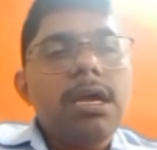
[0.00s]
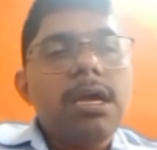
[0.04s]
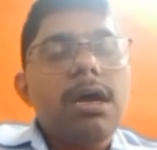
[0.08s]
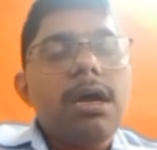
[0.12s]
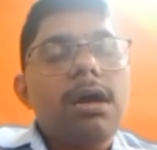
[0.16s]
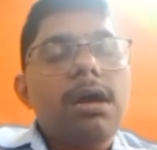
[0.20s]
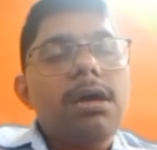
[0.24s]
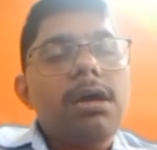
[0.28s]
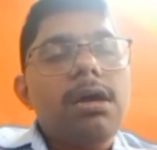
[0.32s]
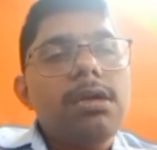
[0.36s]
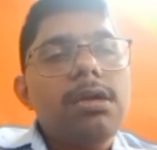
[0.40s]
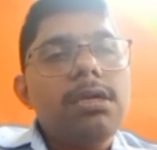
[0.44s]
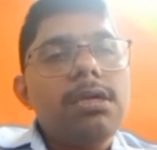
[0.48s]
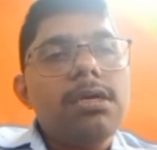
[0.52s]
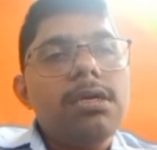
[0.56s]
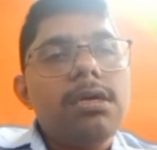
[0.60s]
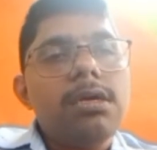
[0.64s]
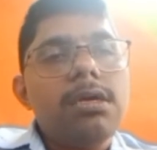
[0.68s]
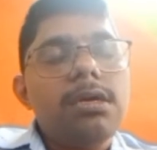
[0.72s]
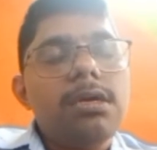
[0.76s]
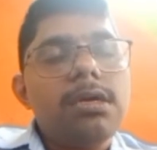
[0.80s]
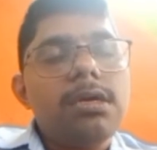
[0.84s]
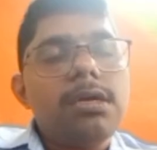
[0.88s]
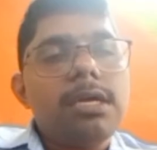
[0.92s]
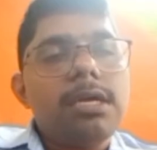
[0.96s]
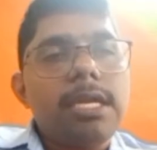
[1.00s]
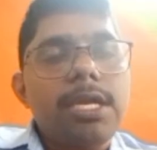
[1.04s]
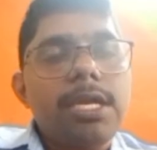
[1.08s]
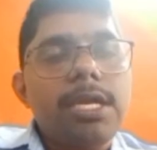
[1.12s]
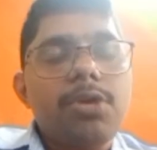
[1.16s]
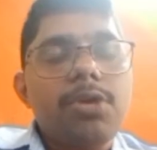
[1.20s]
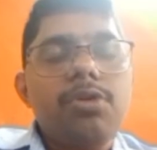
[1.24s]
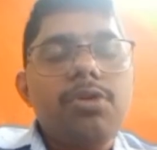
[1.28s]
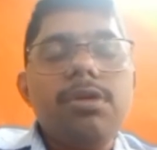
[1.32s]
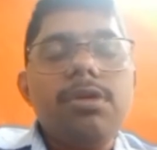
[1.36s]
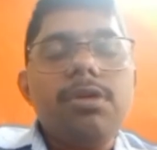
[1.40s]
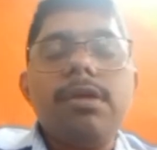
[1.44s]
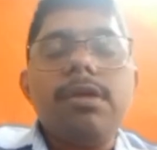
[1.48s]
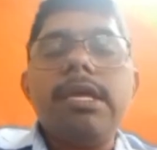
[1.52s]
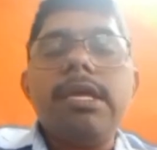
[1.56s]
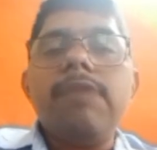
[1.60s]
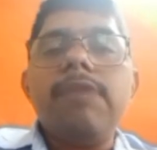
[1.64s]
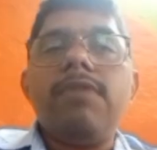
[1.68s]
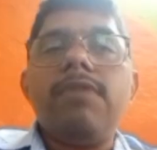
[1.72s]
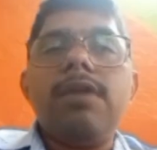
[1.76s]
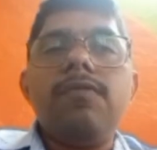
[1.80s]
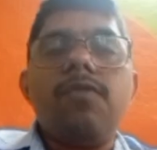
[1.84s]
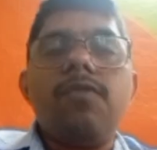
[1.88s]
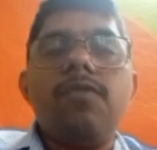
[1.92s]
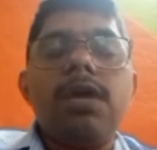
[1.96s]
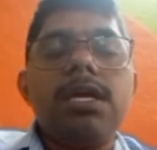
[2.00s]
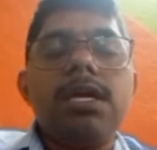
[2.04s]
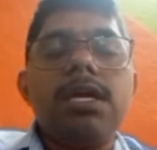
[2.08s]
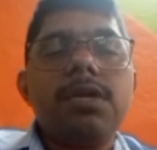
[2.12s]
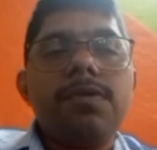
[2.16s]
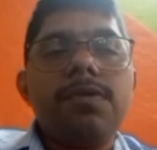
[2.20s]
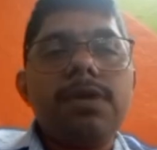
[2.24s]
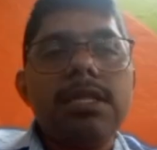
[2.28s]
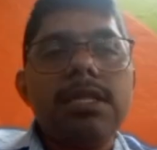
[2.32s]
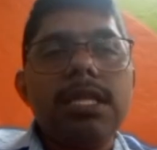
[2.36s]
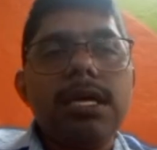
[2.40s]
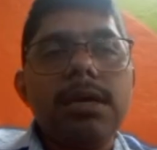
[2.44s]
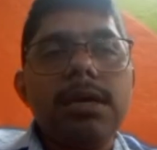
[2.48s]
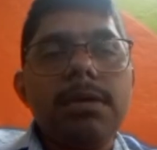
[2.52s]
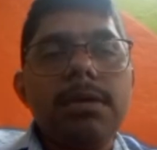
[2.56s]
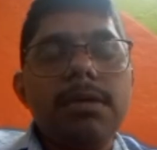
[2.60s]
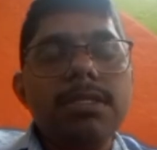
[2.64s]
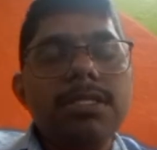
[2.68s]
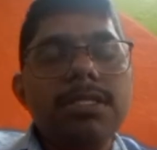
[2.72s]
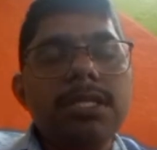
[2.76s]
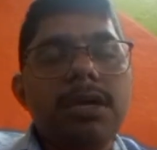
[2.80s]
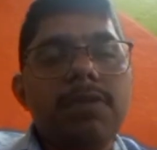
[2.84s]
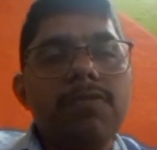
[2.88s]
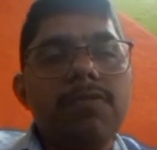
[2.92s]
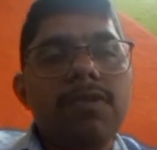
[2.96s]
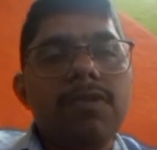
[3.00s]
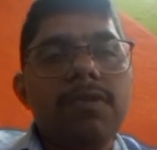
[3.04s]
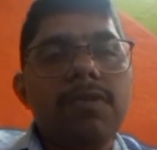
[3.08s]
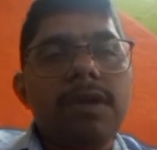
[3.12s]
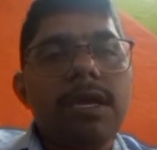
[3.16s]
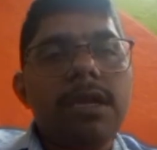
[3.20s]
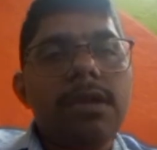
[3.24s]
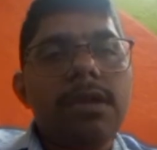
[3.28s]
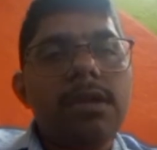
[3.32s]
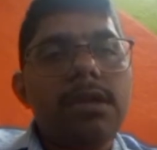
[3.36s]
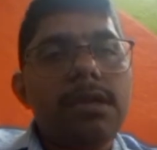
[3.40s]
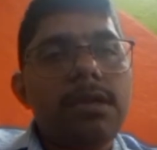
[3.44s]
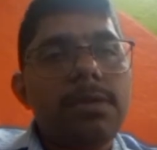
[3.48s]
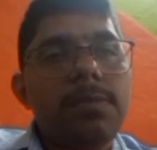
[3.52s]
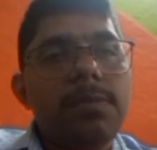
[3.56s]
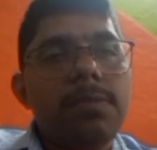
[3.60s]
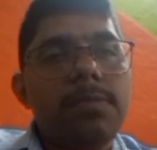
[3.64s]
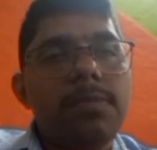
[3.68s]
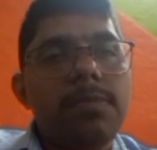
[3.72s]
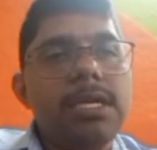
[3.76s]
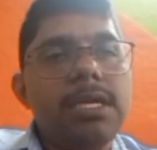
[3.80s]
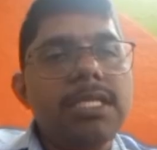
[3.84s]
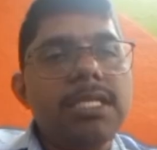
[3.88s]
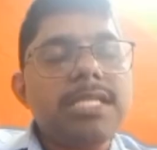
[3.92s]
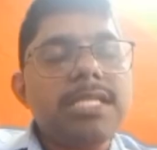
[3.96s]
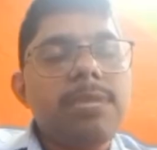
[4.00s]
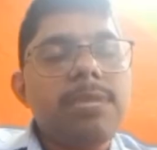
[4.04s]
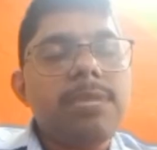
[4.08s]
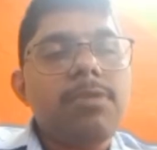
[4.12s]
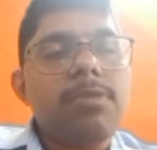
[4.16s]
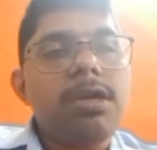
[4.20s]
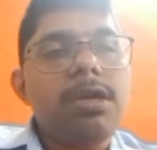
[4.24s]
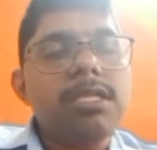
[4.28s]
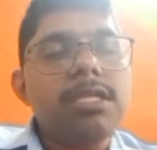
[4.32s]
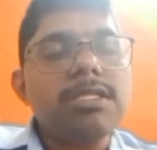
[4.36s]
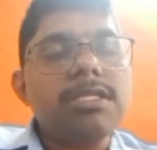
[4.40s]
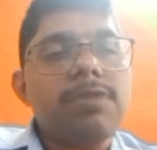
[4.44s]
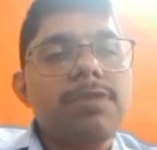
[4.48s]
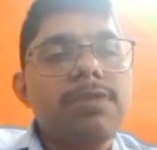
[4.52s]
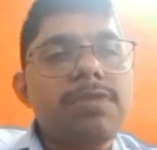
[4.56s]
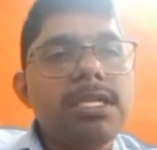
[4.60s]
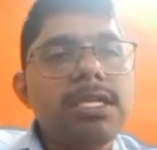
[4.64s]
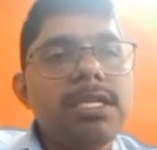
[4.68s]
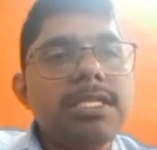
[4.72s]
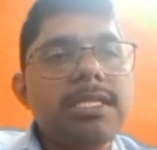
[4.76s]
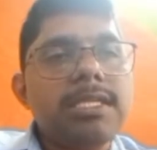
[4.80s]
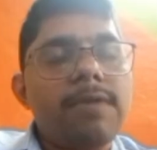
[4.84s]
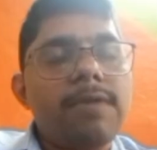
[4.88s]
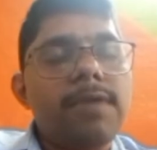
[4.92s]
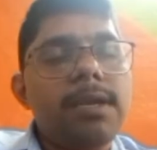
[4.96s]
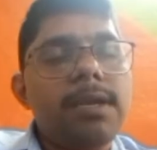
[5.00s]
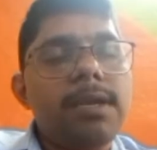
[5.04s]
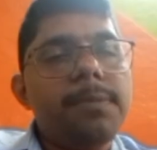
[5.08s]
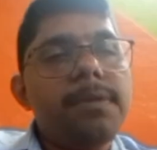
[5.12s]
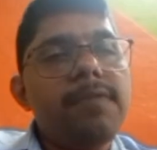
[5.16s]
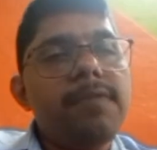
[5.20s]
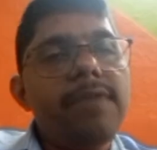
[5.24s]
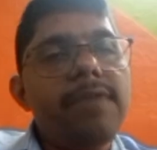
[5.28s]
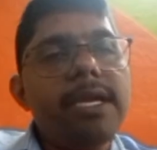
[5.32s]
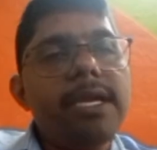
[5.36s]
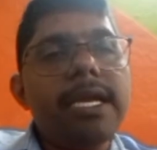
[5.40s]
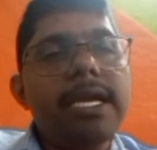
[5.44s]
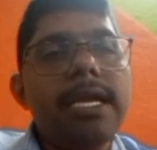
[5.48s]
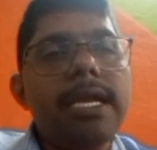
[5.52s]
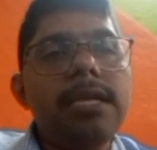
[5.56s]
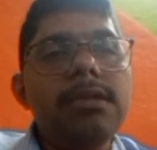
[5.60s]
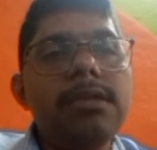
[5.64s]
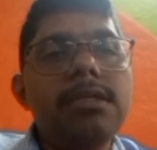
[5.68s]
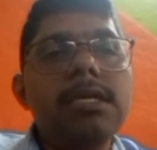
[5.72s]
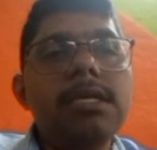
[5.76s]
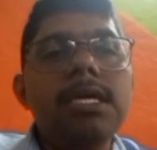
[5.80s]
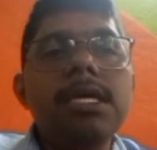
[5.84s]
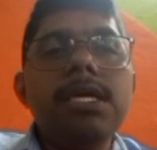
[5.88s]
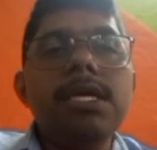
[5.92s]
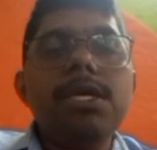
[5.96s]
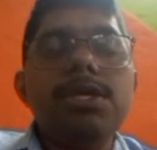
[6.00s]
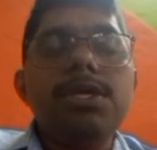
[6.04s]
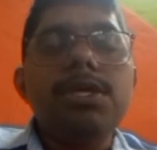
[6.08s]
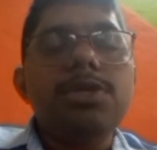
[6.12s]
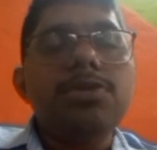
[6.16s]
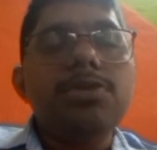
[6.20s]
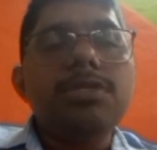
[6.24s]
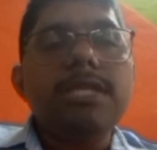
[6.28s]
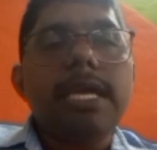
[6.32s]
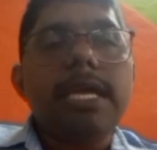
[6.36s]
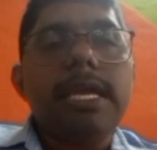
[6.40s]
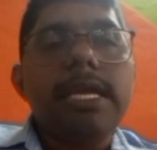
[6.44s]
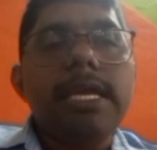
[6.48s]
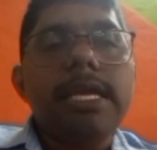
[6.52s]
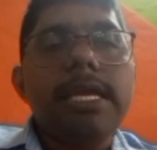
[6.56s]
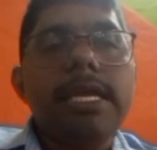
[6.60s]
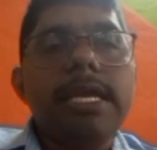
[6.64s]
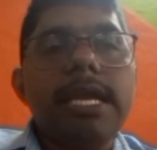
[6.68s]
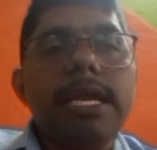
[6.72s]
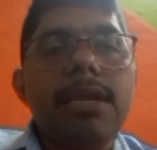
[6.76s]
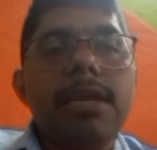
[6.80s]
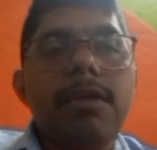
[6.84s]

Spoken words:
or Creo, even whatever the software design modeling software is available, we can use any kind